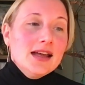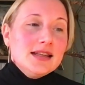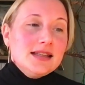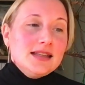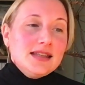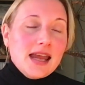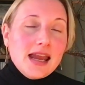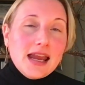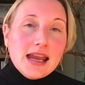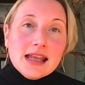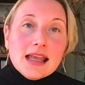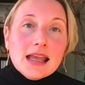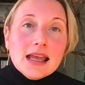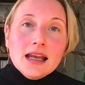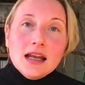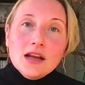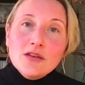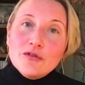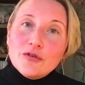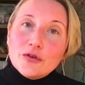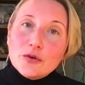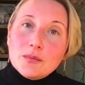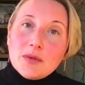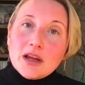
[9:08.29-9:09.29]
Take in
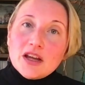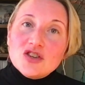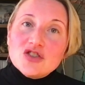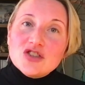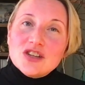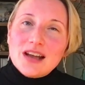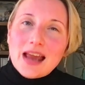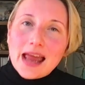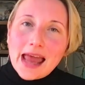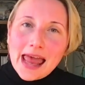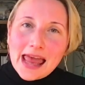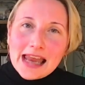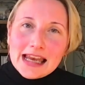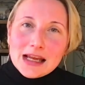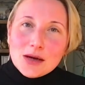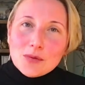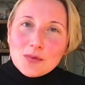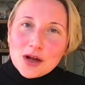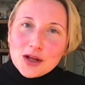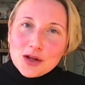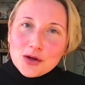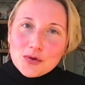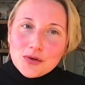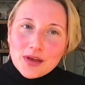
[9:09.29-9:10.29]
information any
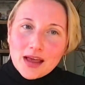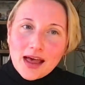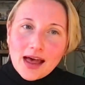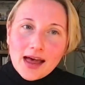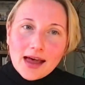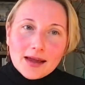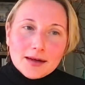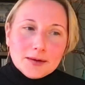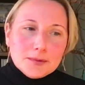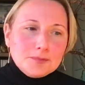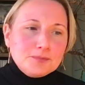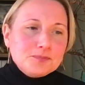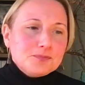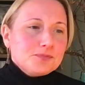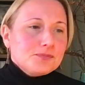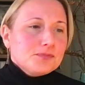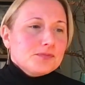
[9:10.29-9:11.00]
way you can,